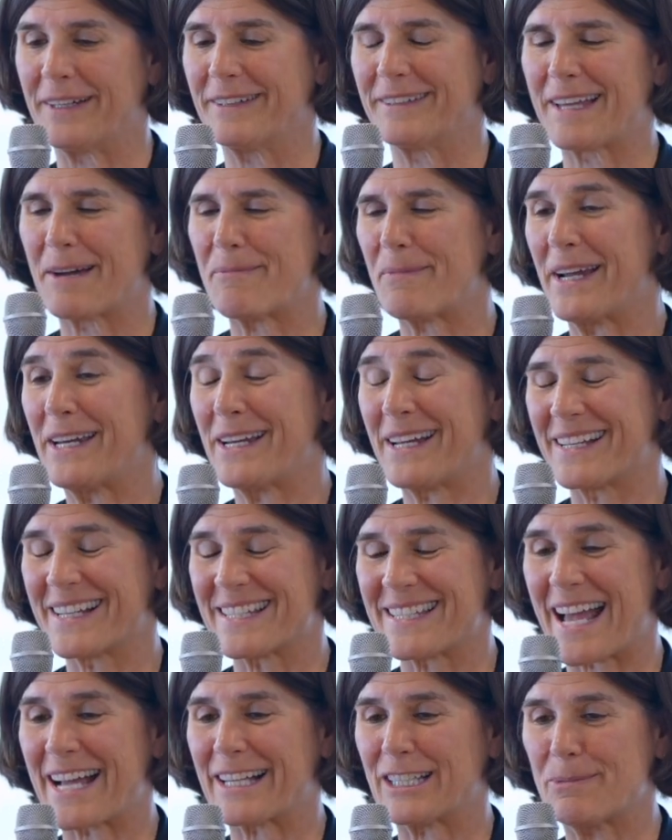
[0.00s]
that might not
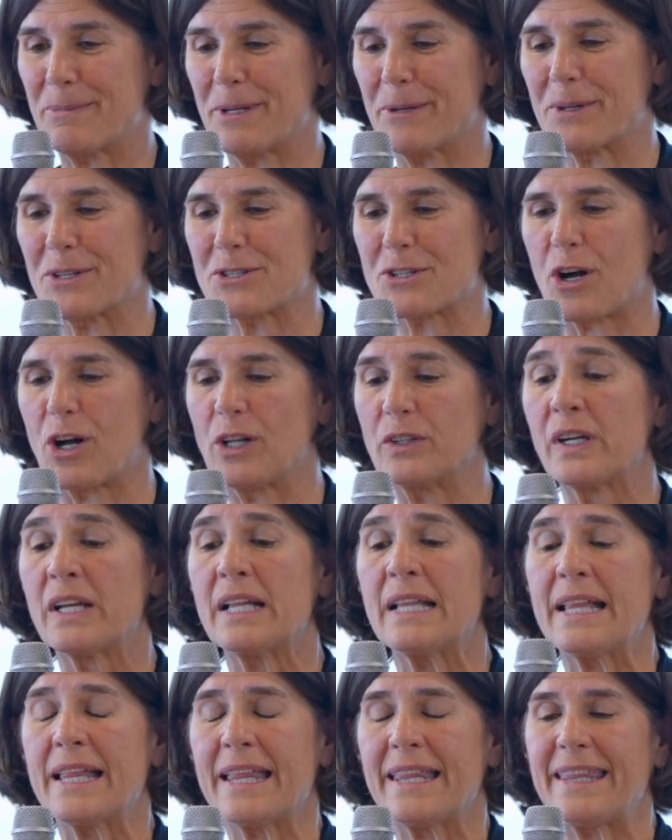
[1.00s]
exactly be what it's called,
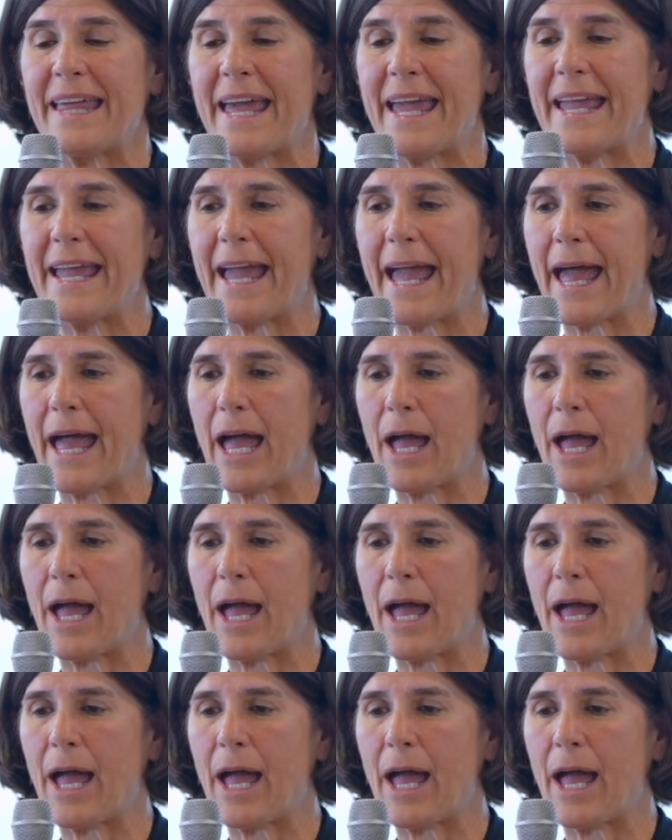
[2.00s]
they